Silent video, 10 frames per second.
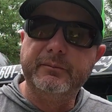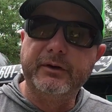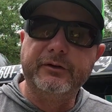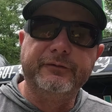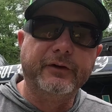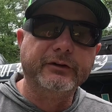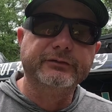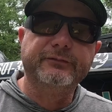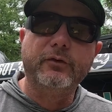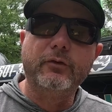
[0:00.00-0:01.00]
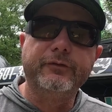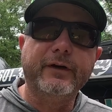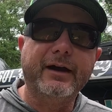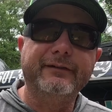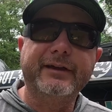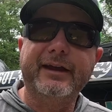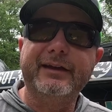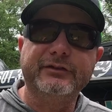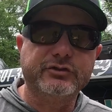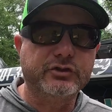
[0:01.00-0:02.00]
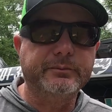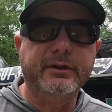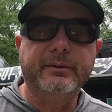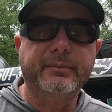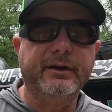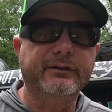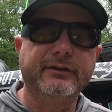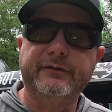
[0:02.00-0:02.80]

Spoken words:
but your first 4 or 5 casts should be the best.